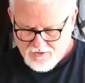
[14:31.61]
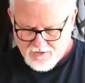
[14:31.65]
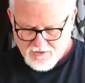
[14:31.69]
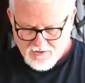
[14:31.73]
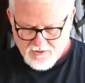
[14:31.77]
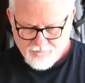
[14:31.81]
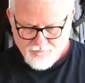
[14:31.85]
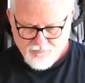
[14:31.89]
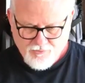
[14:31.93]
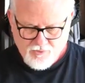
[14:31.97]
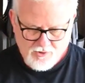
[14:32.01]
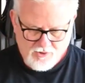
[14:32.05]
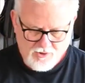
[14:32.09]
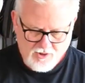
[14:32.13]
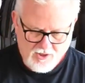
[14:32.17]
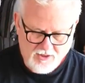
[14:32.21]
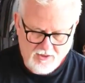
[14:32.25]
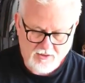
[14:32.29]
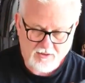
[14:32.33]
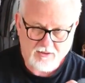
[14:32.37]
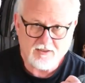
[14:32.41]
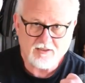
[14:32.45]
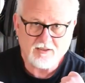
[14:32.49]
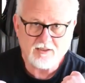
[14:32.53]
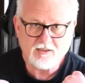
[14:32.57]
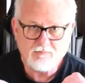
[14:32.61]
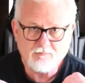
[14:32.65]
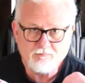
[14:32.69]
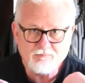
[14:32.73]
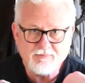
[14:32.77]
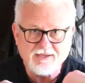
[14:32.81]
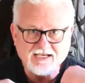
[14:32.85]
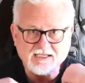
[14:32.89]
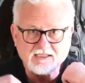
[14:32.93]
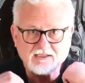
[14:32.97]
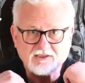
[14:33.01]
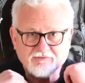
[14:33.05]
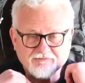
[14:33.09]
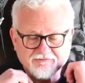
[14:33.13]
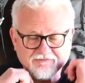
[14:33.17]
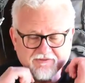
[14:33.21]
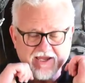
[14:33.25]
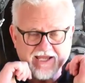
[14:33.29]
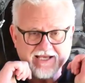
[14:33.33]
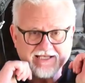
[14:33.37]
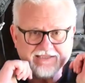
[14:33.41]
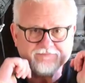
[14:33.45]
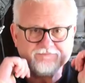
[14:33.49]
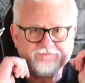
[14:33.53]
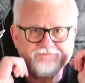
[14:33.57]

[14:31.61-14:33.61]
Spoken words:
you put it on back to front.